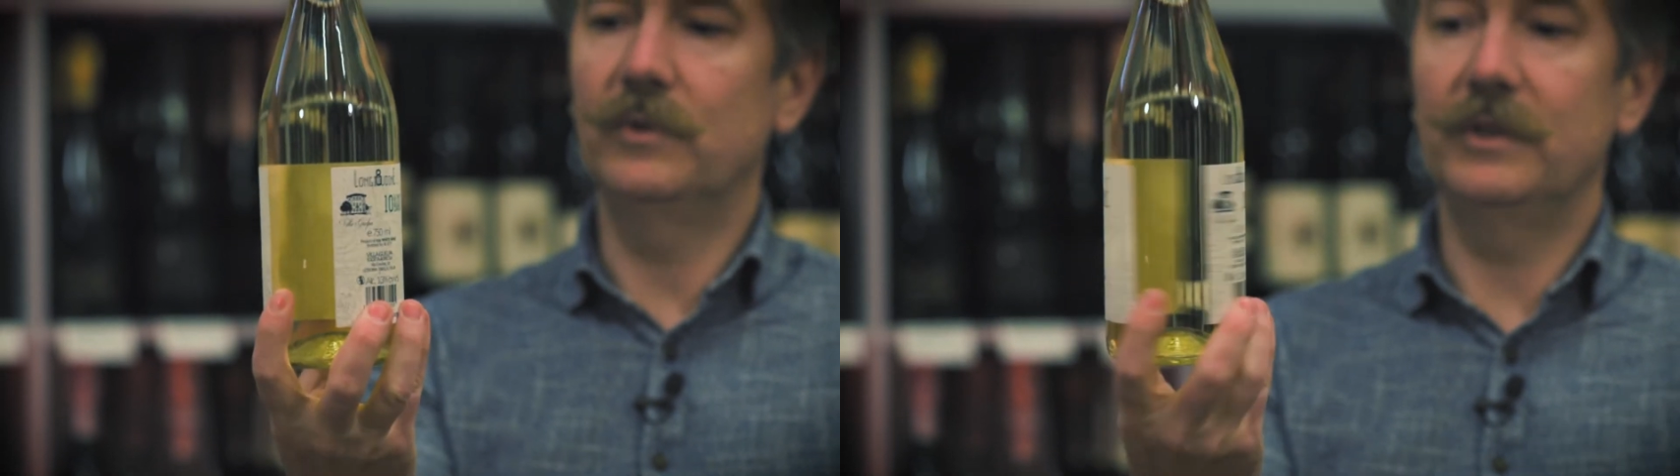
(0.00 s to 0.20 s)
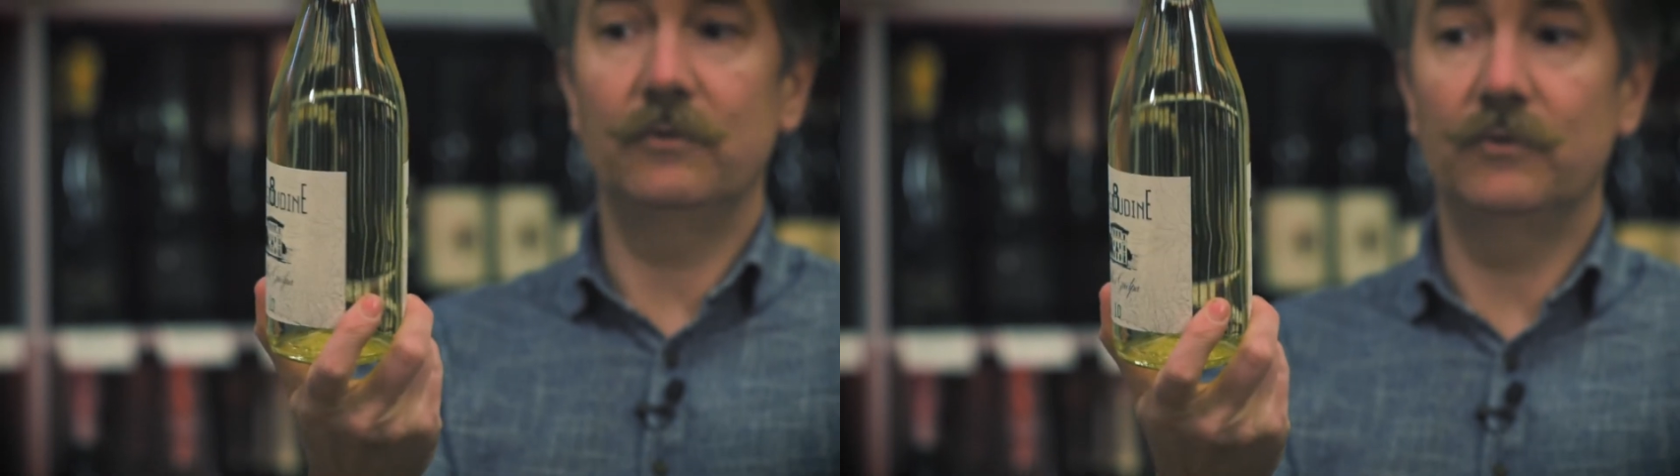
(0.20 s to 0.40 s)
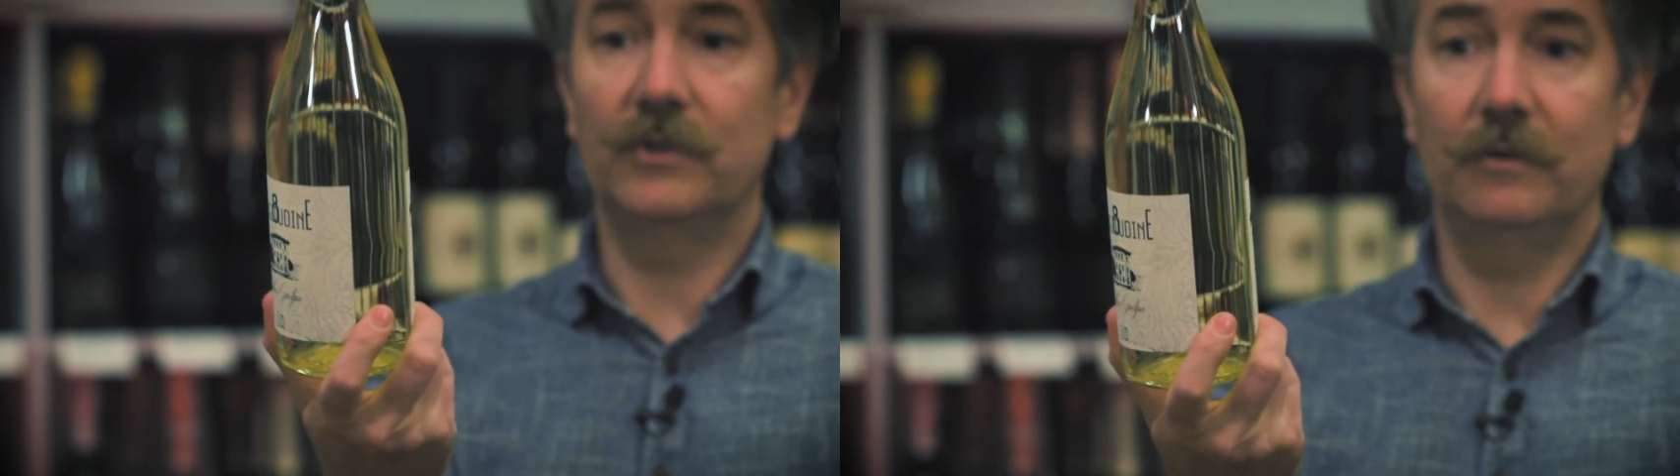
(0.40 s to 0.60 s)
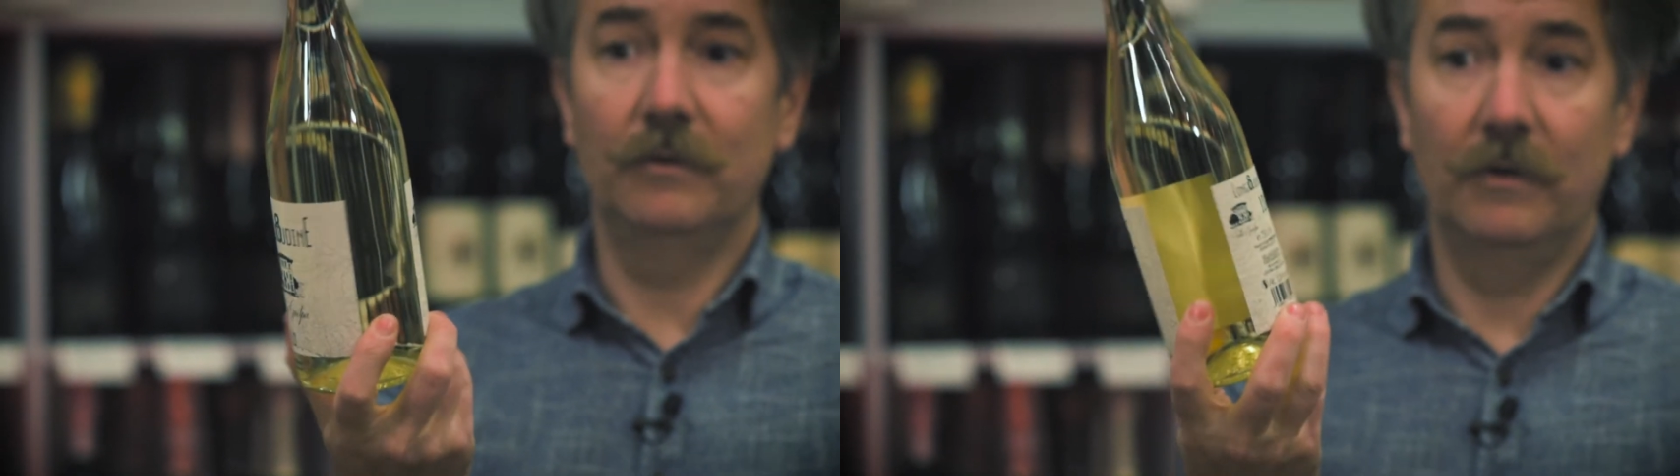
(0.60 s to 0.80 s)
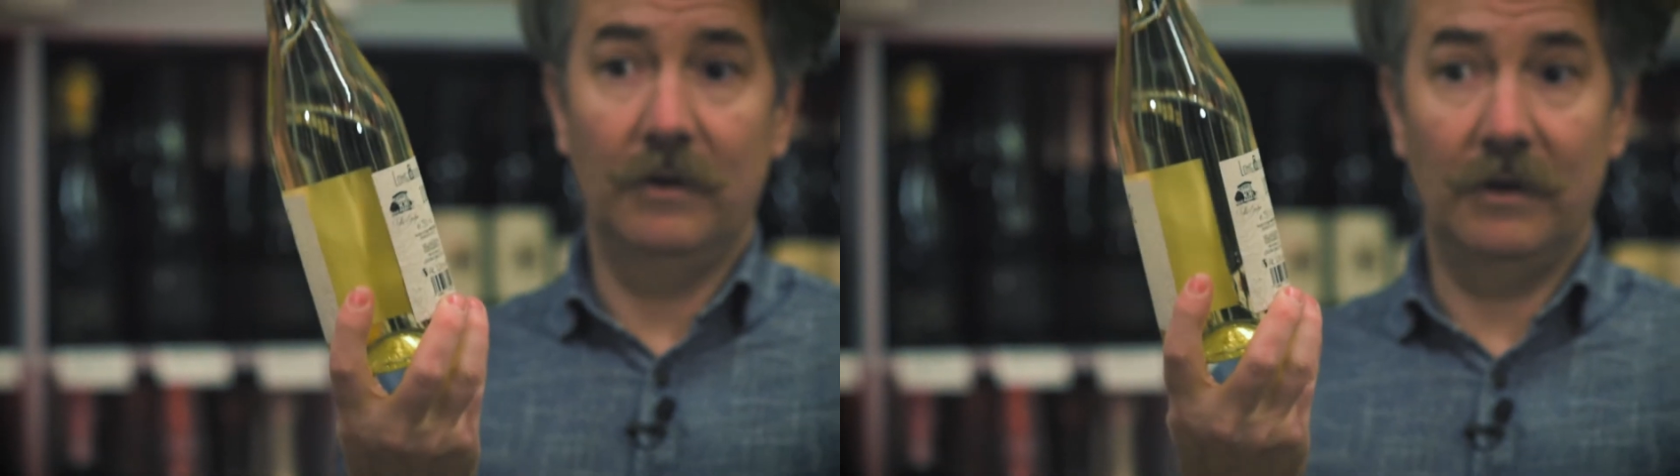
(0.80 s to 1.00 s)
but it's also
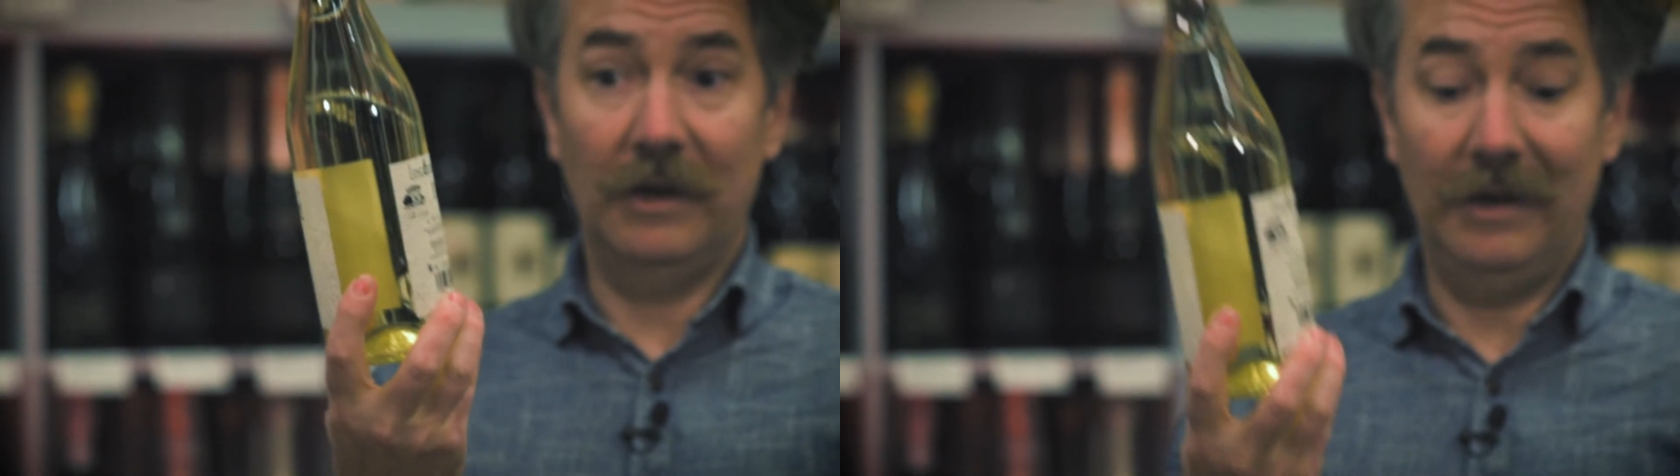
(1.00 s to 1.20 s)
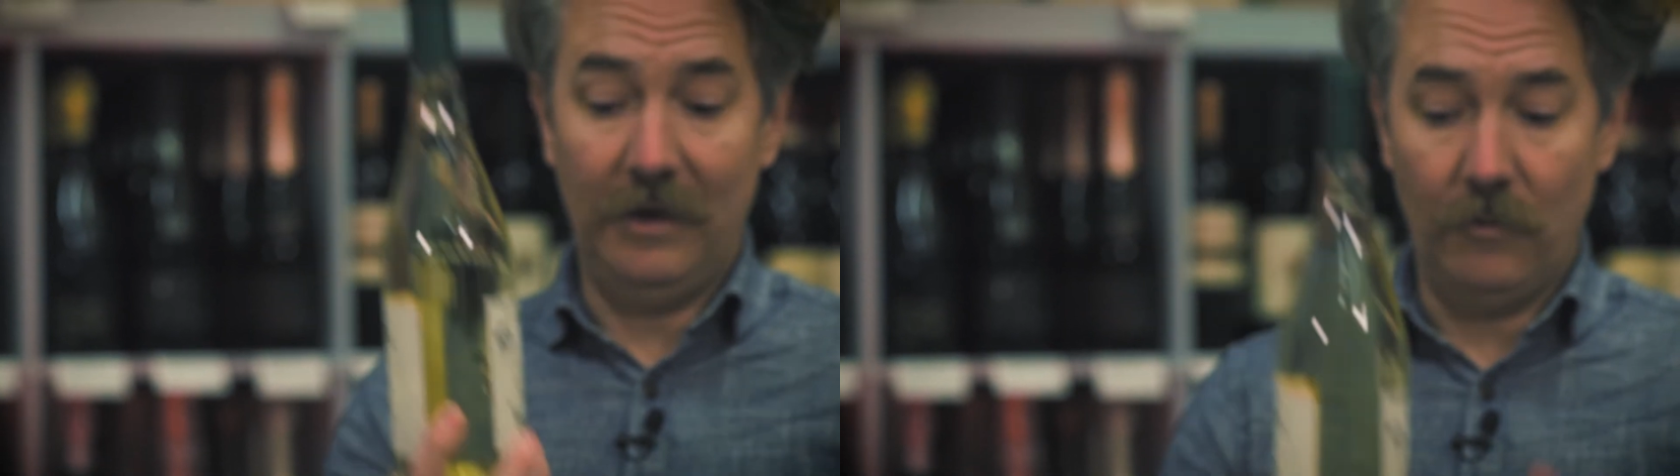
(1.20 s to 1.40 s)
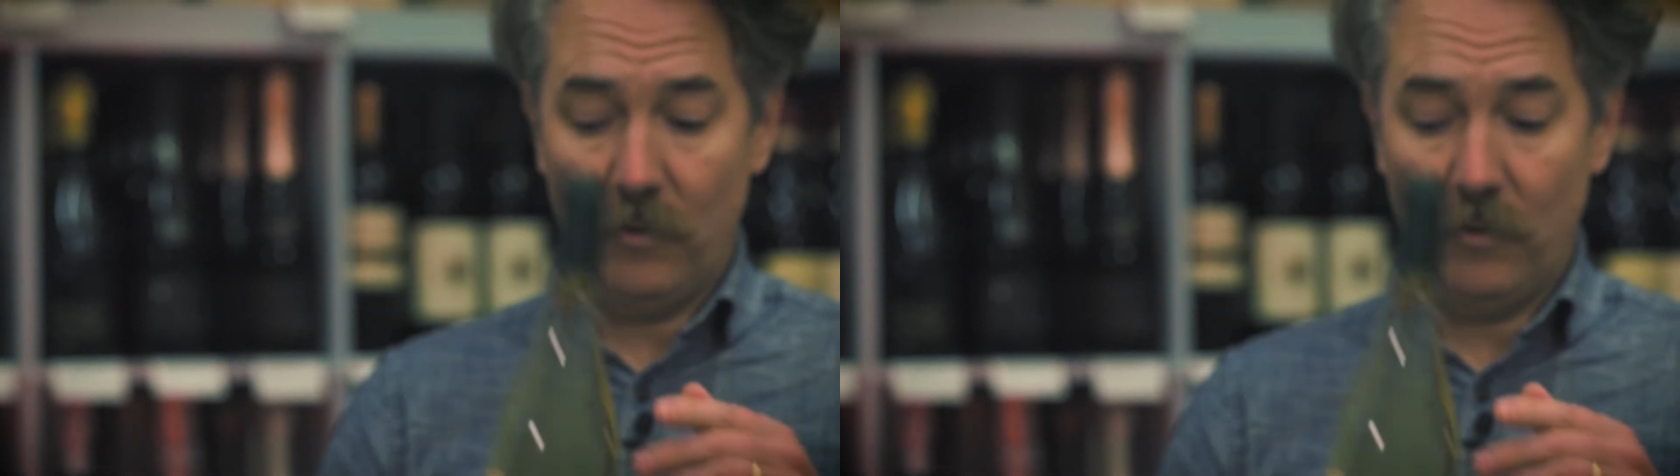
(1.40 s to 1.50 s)
clear